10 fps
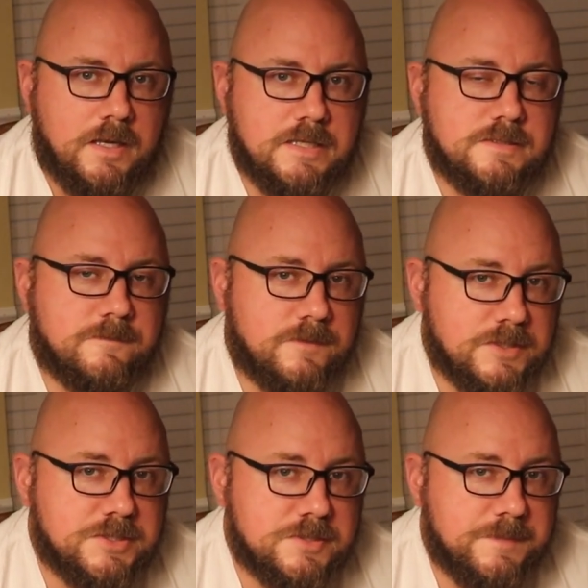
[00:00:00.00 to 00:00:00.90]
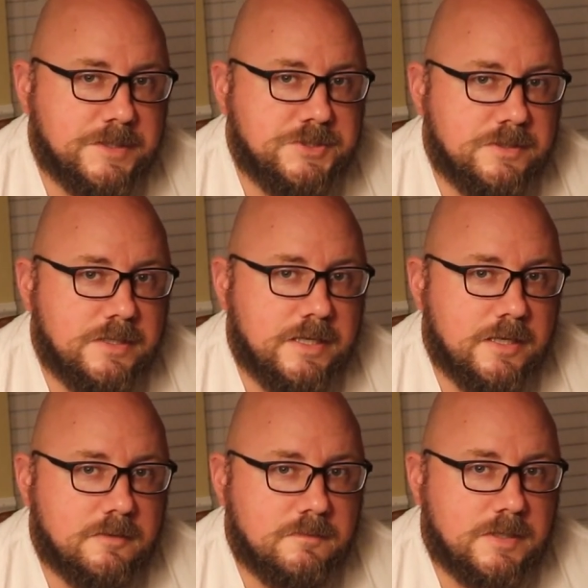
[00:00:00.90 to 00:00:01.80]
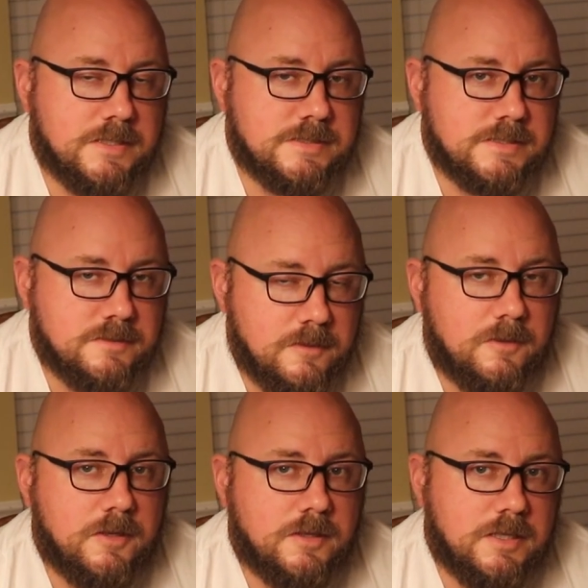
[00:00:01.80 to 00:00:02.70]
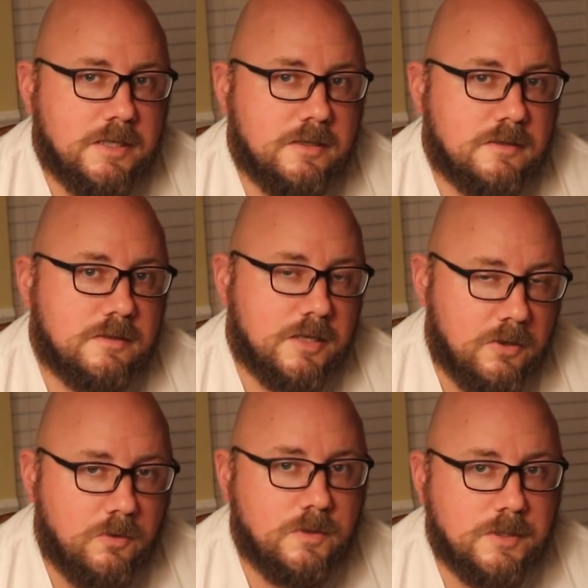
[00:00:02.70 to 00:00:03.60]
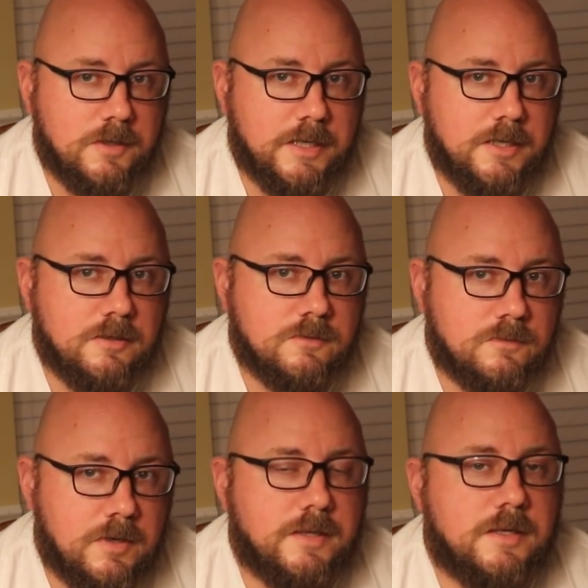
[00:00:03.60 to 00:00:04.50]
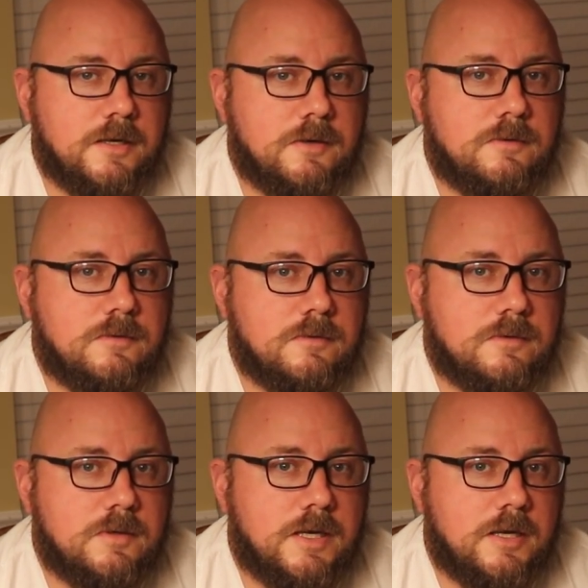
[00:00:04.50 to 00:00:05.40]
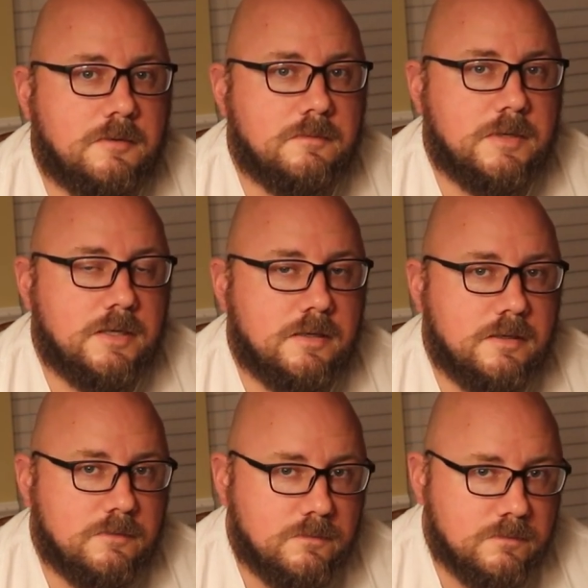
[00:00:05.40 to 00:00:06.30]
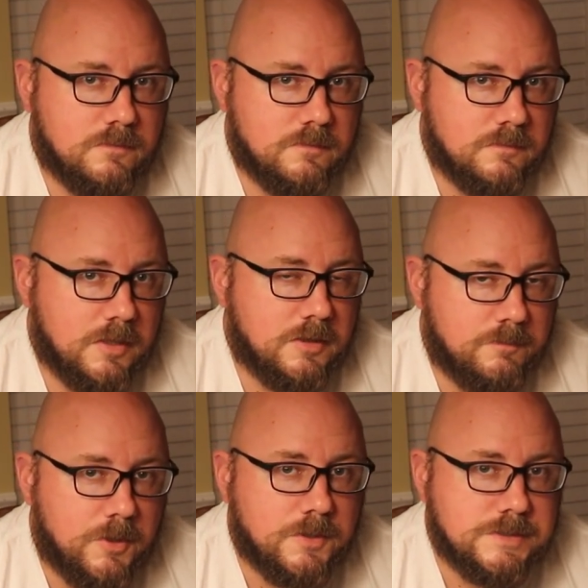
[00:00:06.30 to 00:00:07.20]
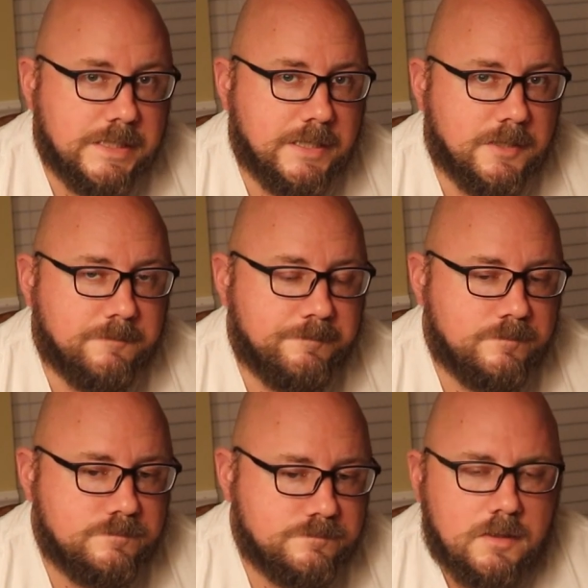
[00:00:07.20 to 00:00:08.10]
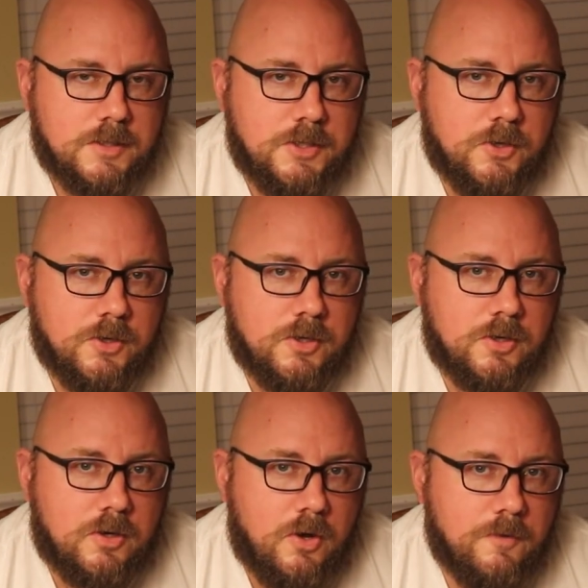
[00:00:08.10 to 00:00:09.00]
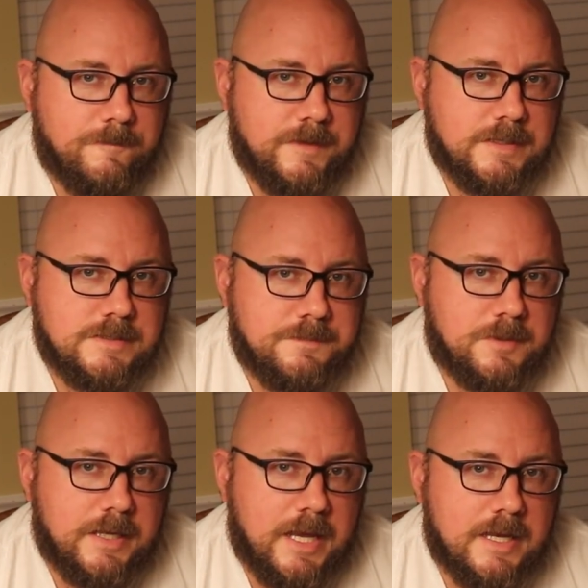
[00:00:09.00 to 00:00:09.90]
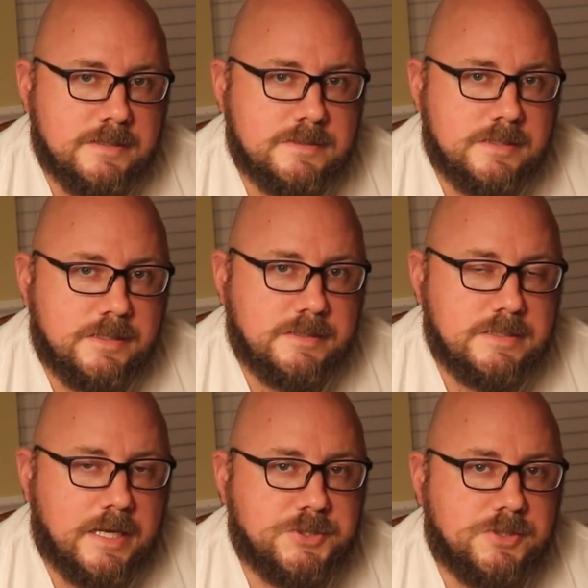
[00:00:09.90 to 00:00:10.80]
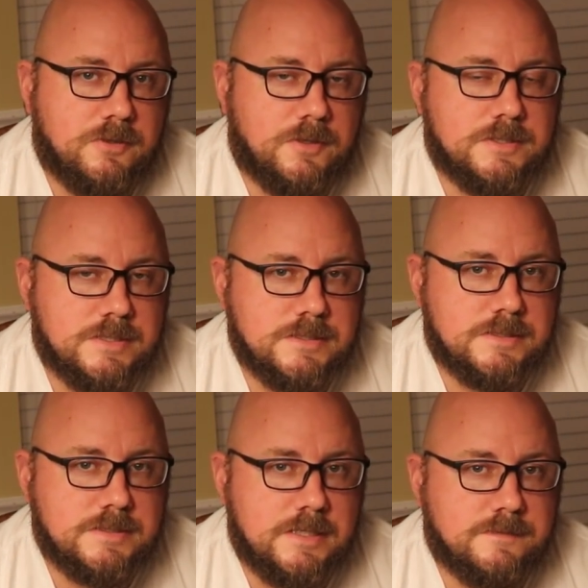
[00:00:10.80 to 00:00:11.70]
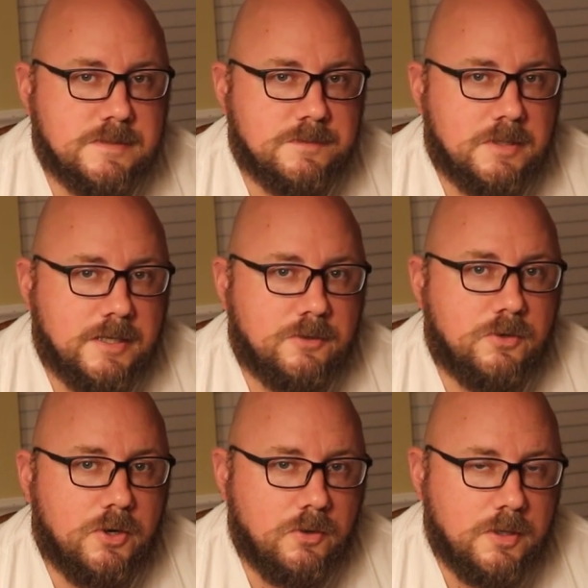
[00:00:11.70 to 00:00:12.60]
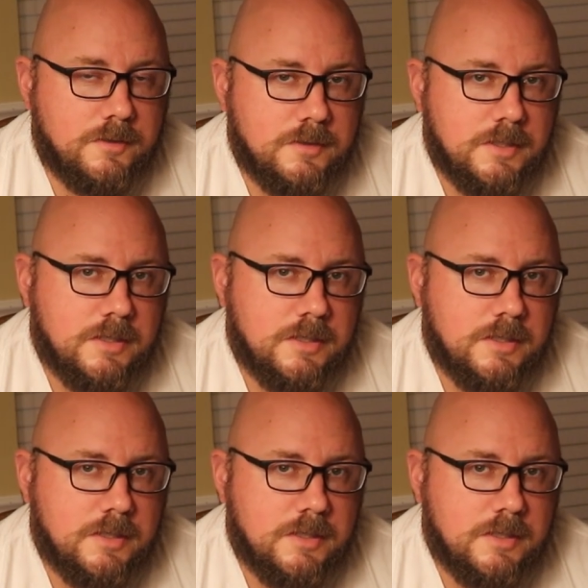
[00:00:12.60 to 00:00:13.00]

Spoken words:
It's the freshest mix you can get because it's literally the whole ingredient right there that the bird's eating. Your whole feed typically has the texture or consistency of something like granola,